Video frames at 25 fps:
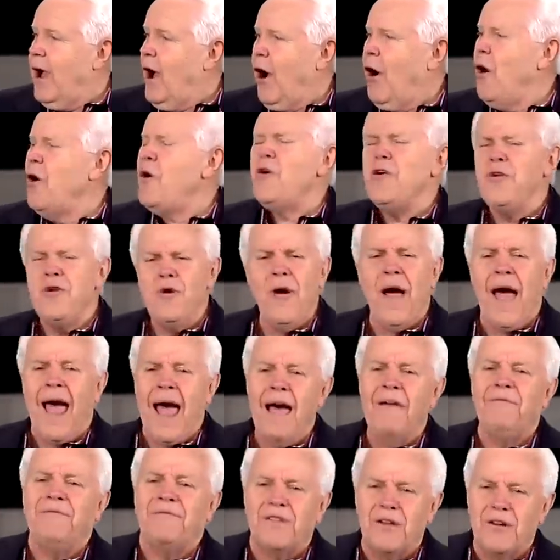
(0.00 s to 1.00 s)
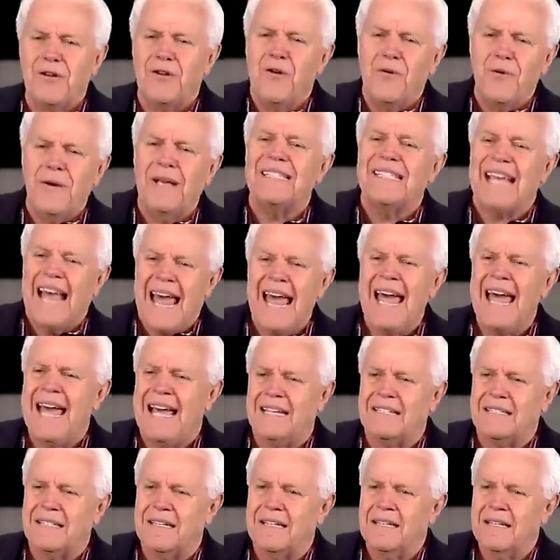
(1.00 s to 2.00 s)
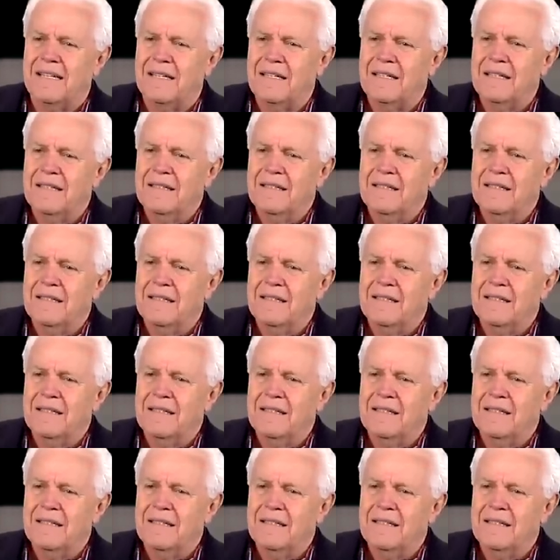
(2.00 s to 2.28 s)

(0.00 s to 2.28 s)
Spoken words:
All you have to do is ask.